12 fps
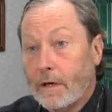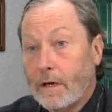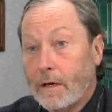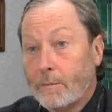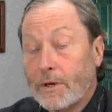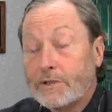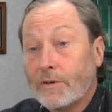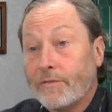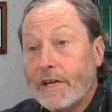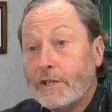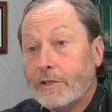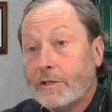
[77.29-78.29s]
uh,
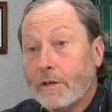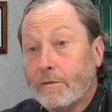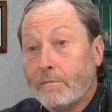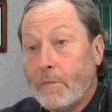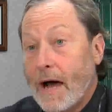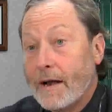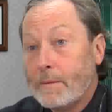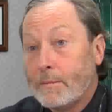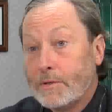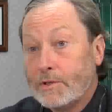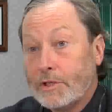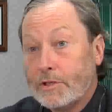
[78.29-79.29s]
preservation of body
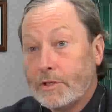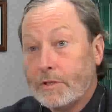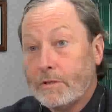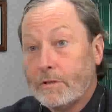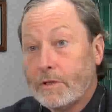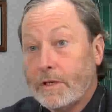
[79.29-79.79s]
position,